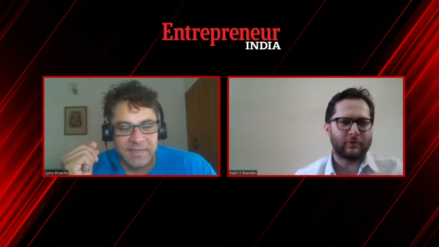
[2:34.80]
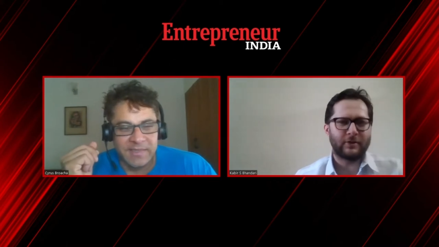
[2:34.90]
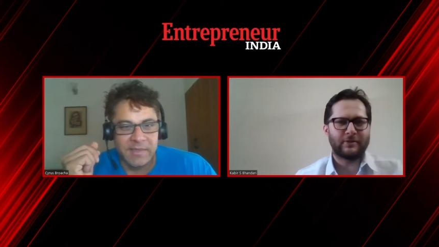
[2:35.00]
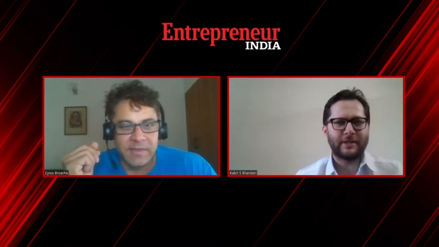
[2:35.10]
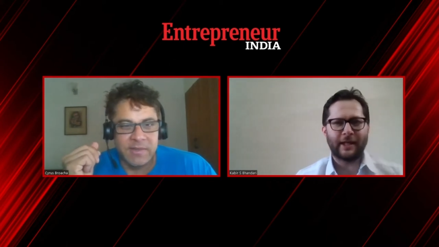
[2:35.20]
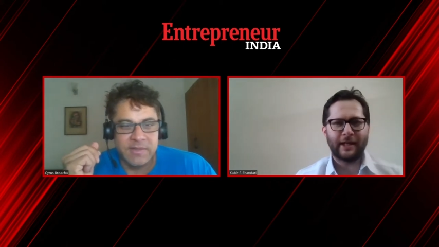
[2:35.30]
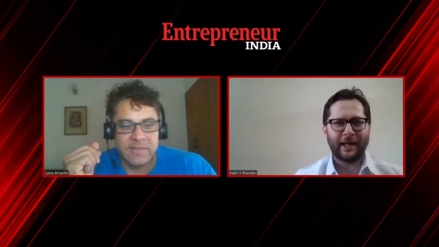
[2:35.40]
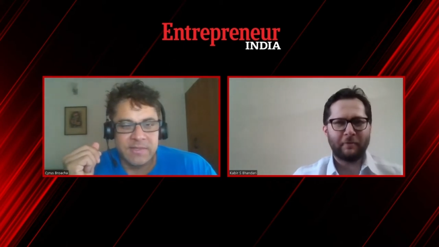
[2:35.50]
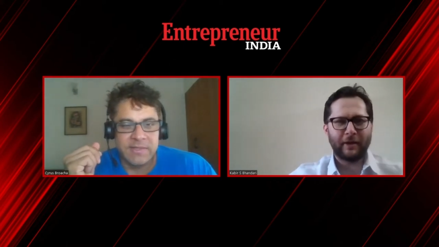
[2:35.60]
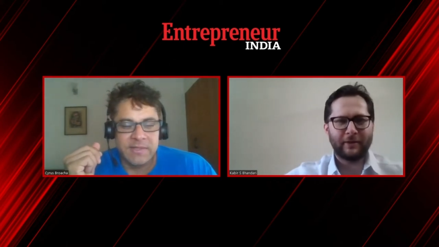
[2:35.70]
Speaker 1: wasn't C N N
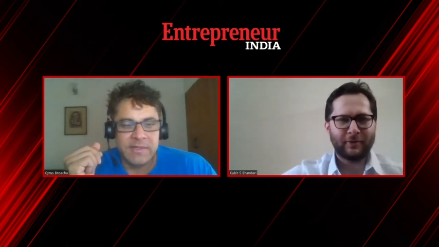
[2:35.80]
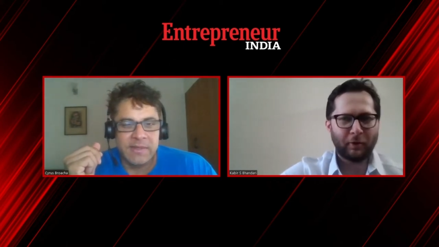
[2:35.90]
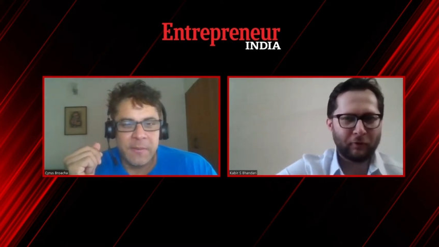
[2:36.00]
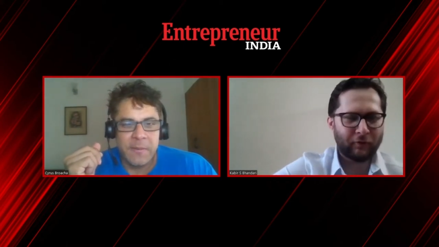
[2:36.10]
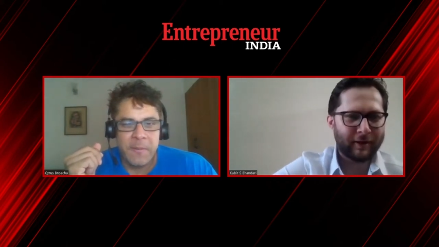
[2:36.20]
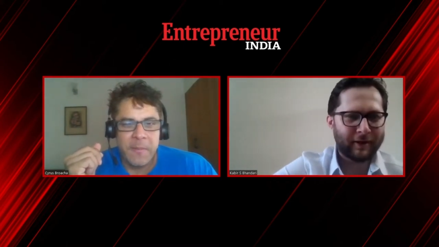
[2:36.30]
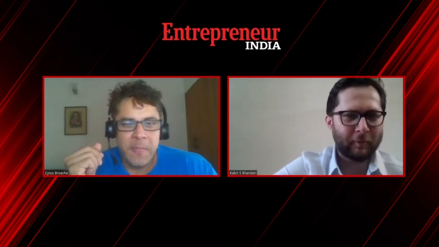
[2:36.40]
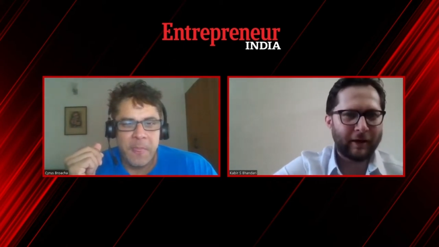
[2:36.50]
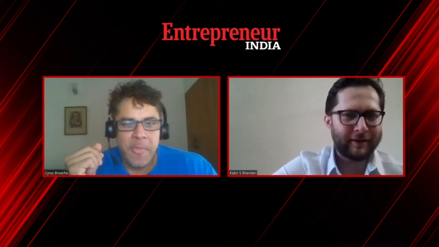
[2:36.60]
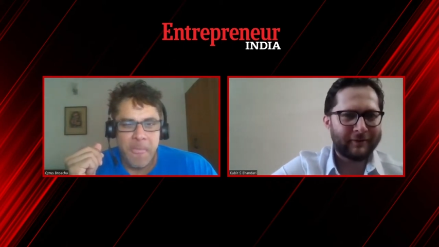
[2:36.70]
I B N sort of a
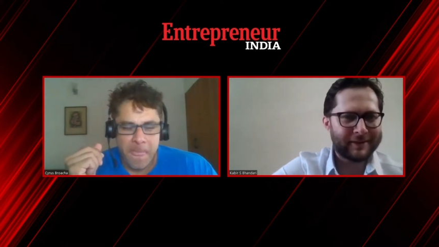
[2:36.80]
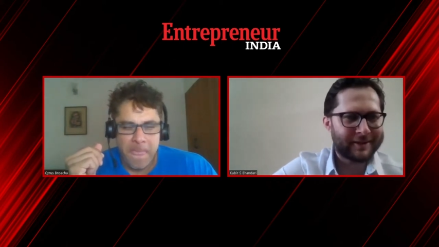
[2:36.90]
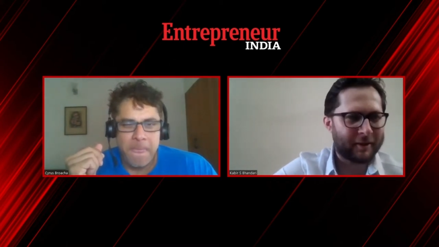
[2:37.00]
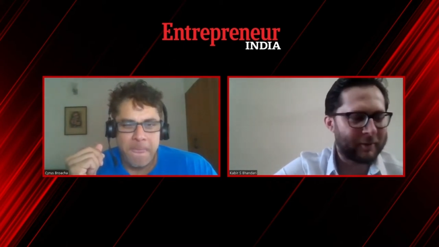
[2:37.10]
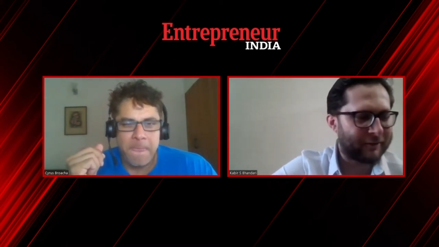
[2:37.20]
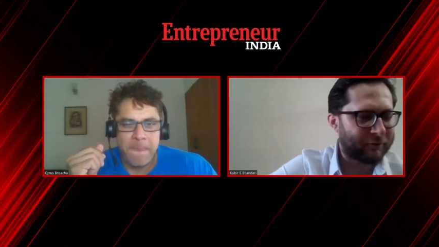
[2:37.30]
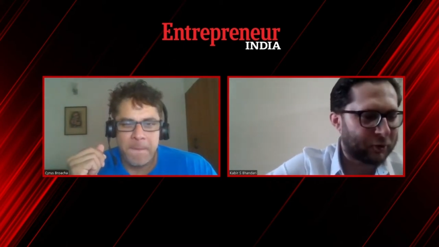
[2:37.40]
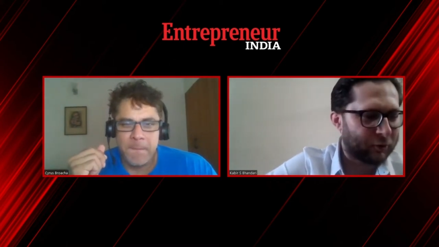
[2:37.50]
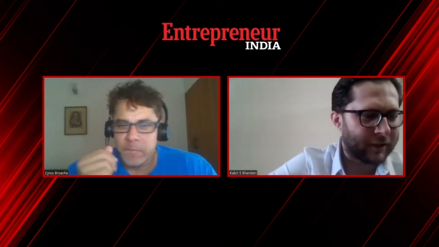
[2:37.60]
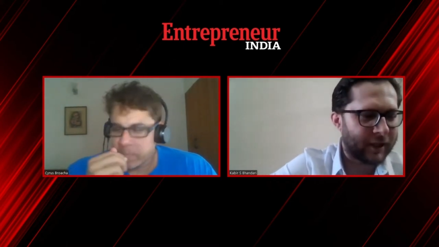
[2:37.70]
commentary which is coming in for
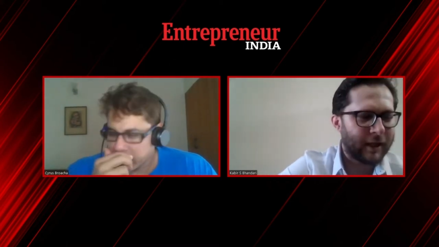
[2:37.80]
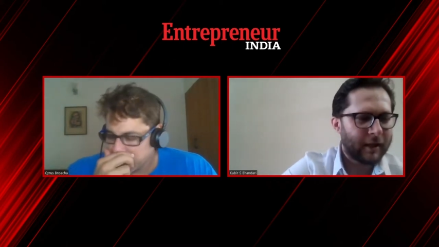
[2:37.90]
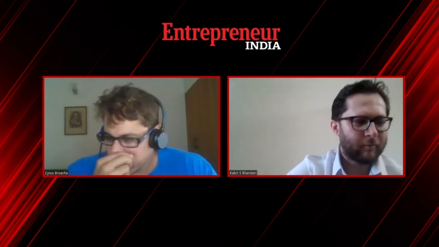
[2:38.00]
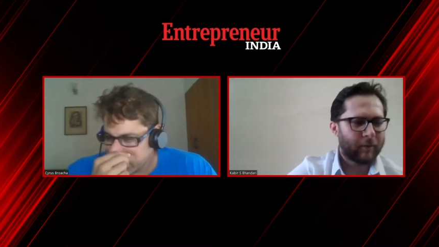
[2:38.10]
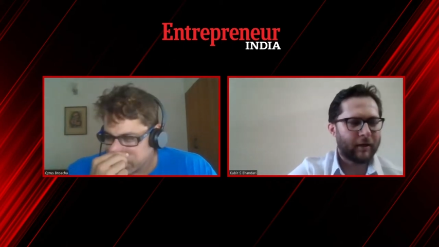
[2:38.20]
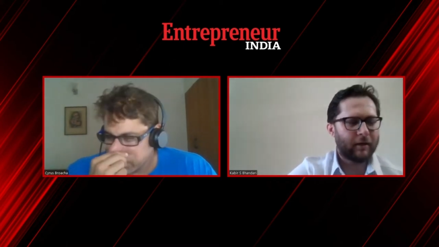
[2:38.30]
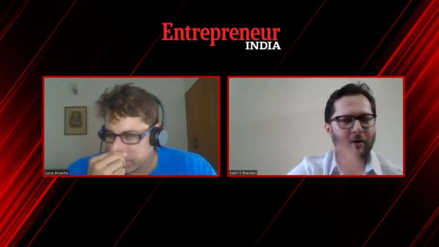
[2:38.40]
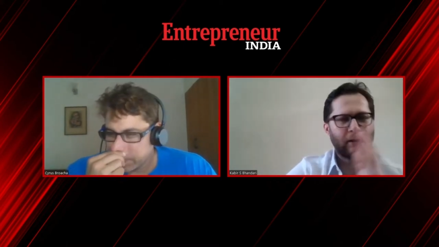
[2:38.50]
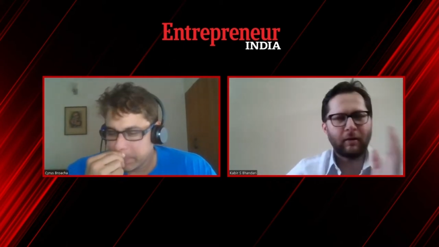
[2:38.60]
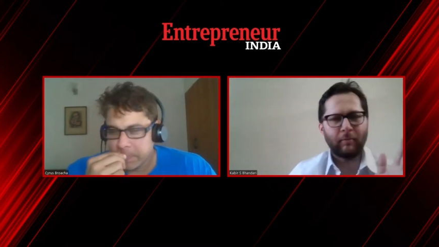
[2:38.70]
you over there. But
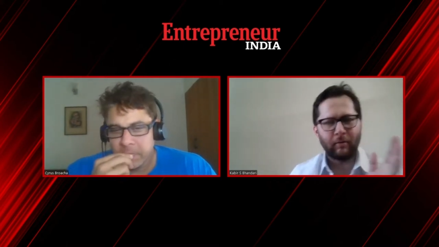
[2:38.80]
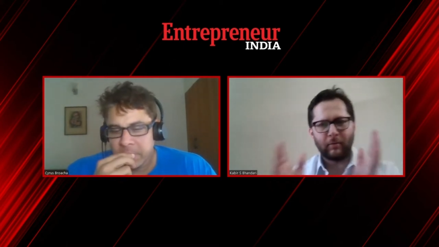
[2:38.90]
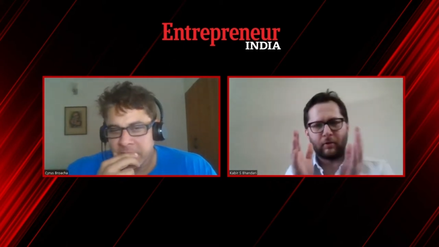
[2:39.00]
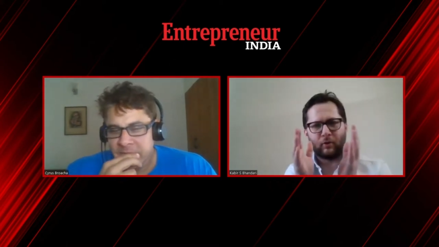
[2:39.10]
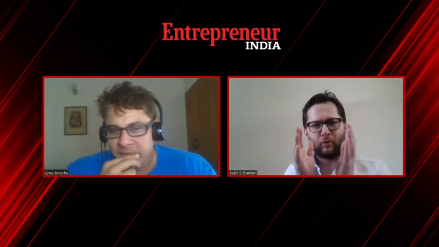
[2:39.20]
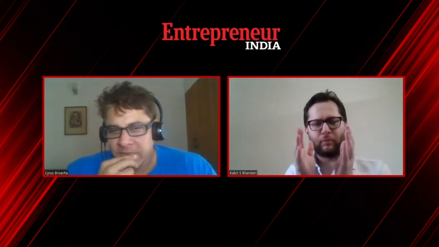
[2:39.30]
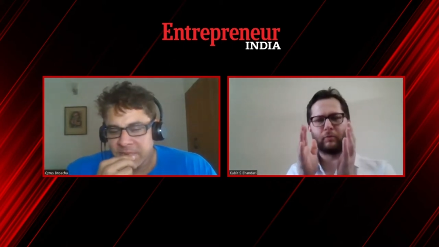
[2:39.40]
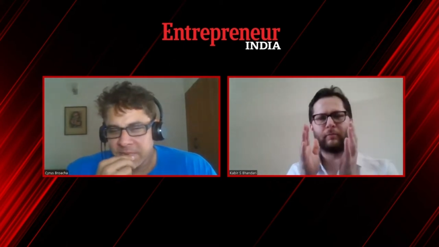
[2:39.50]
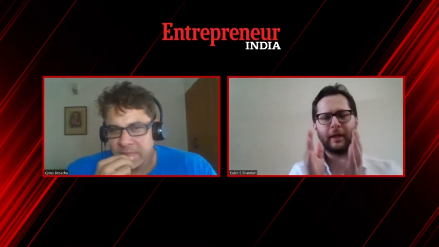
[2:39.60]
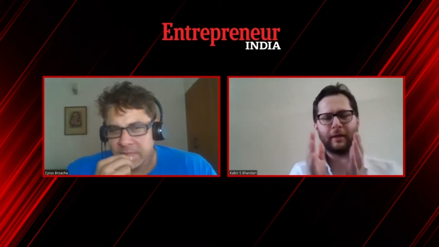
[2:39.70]
uh, to,
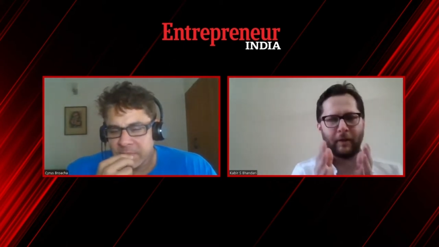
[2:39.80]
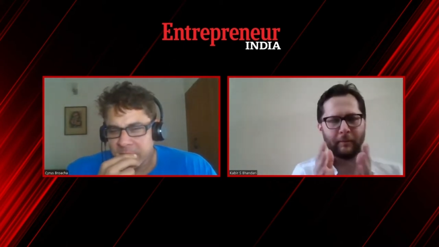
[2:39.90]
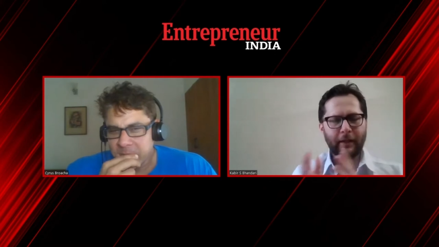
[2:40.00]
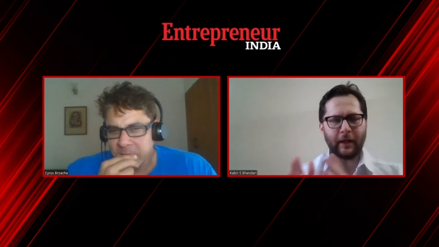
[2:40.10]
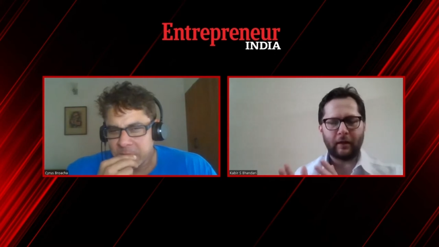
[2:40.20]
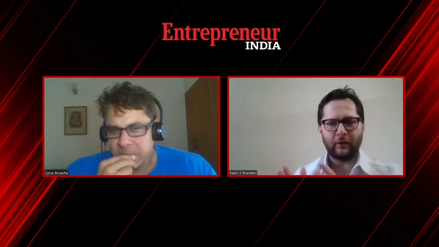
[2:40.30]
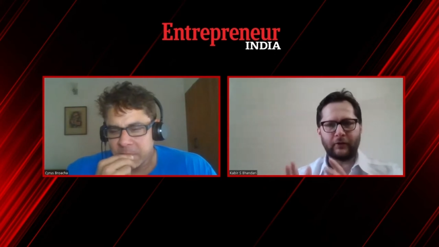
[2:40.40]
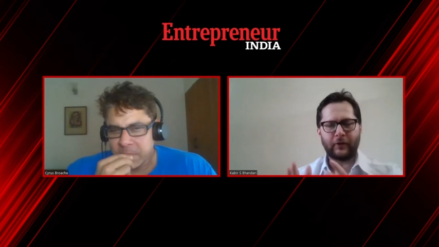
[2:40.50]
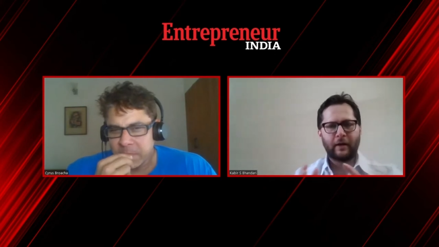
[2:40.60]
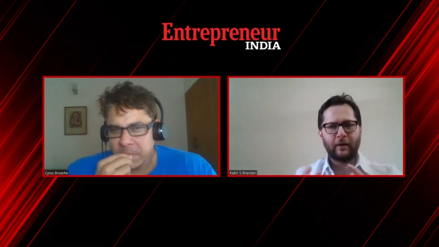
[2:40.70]
to make people
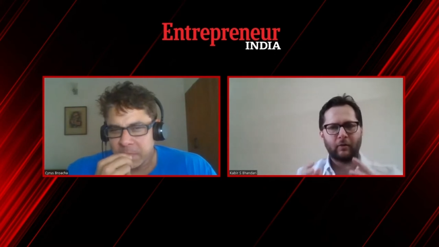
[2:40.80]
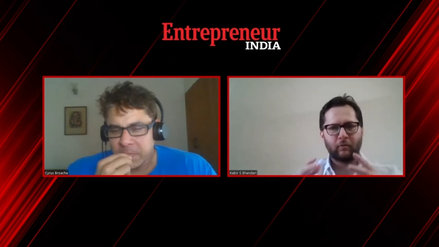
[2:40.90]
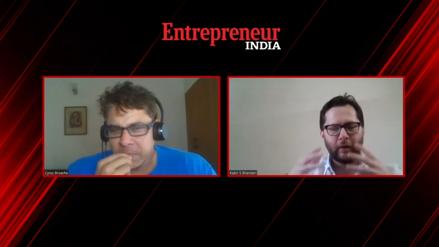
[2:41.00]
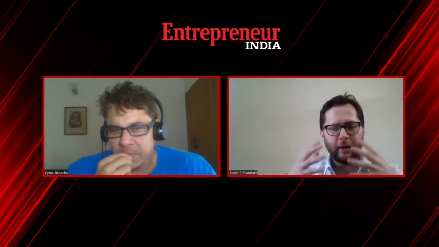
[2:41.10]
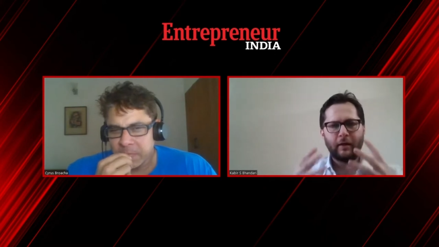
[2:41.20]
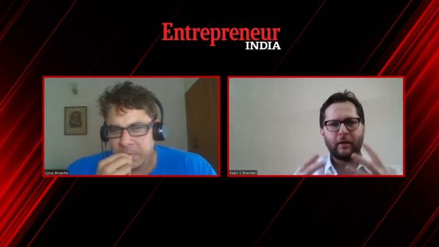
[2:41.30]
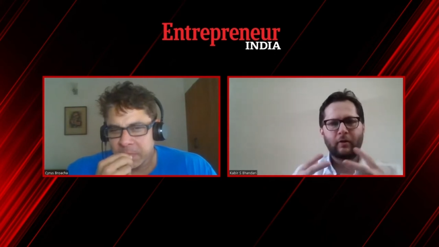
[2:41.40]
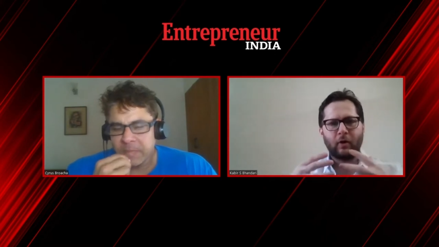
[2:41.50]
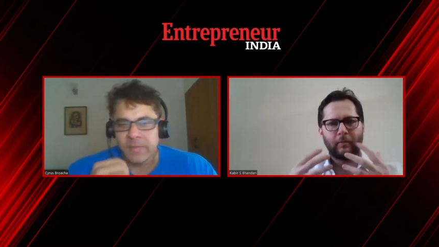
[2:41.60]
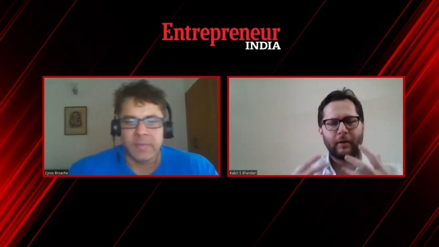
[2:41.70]
understand, you know, when
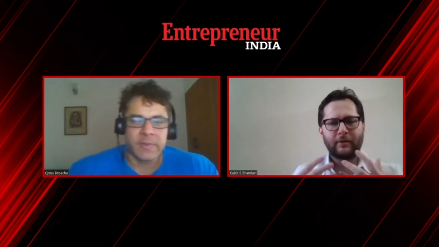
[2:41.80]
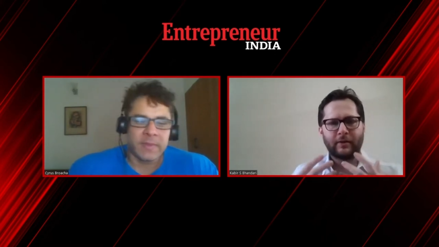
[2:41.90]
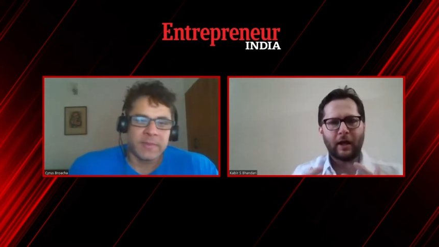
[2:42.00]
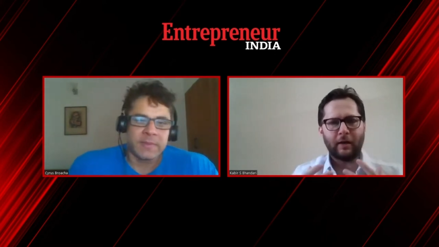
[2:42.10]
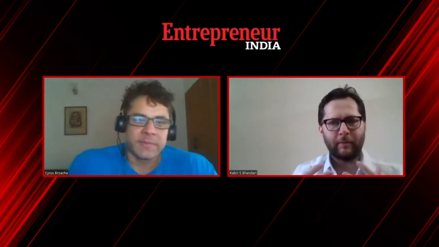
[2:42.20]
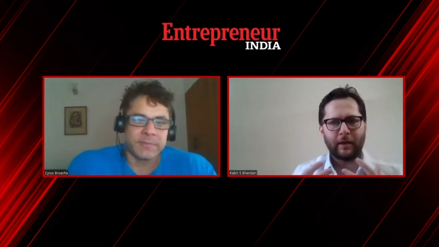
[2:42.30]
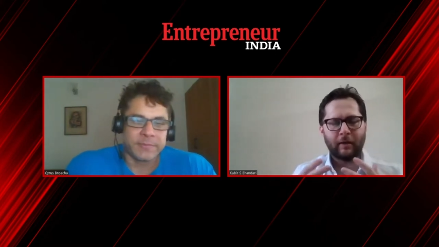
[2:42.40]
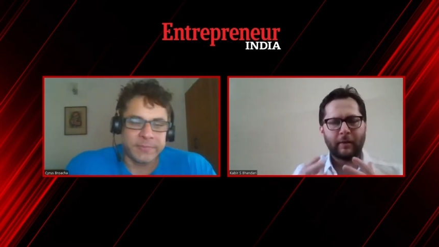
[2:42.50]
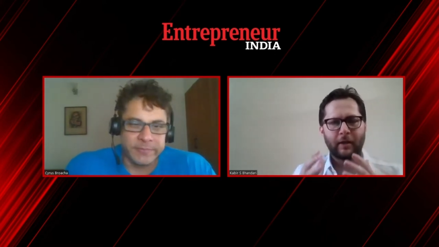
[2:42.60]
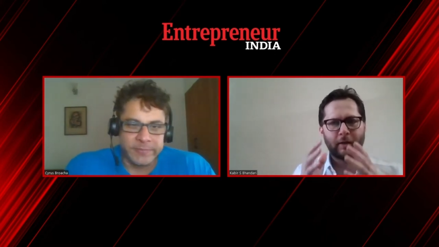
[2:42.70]
did comedy start
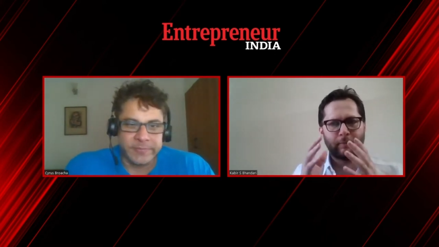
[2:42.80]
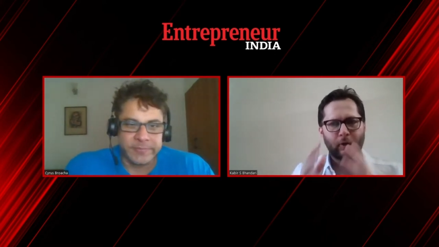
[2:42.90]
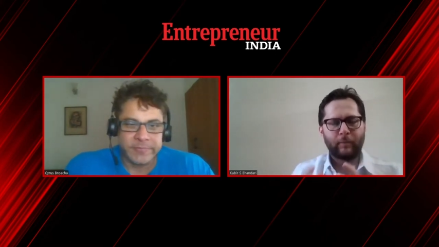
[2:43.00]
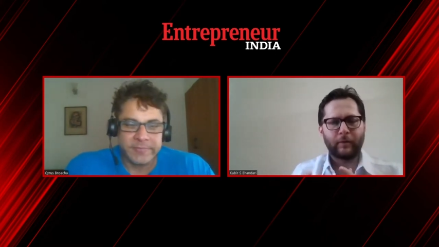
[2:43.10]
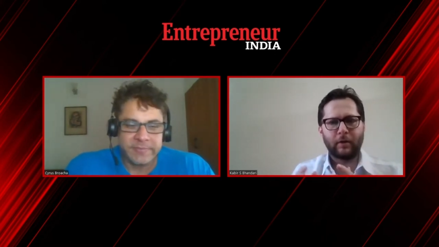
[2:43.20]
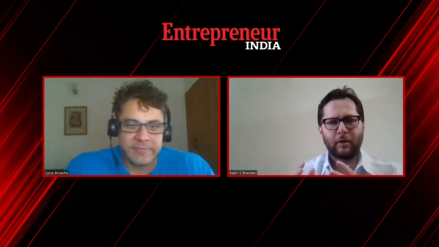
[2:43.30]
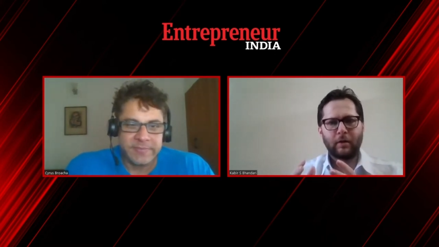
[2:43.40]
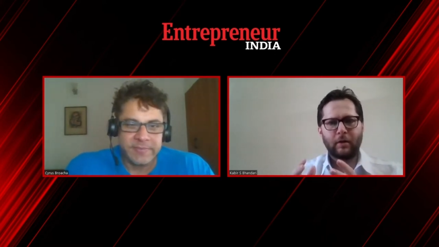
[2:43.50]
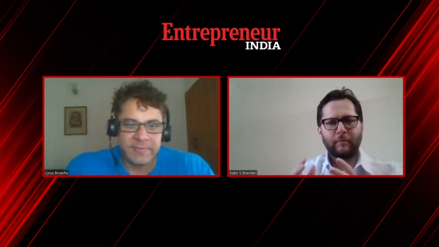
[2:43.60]
becoming a proper